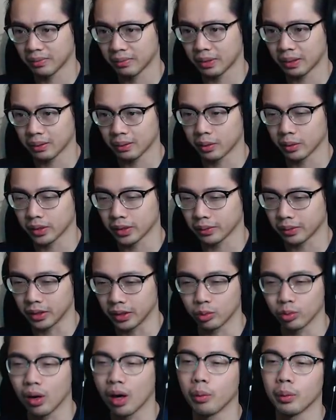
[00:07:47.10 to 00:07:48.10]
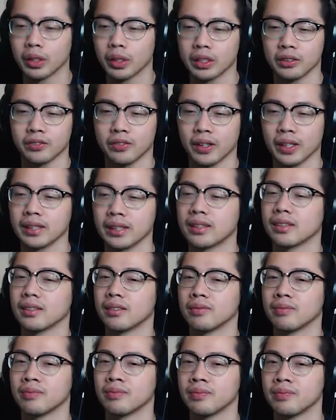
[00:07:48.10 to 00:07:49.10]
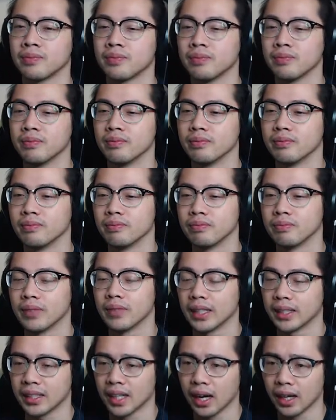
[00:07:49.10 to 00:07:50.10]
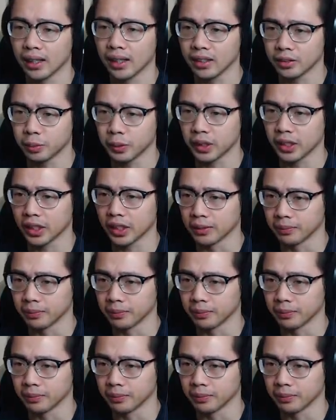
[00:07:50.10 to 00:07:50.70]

Pika. Oh, something's wrong with his face. Now you know he looks pretty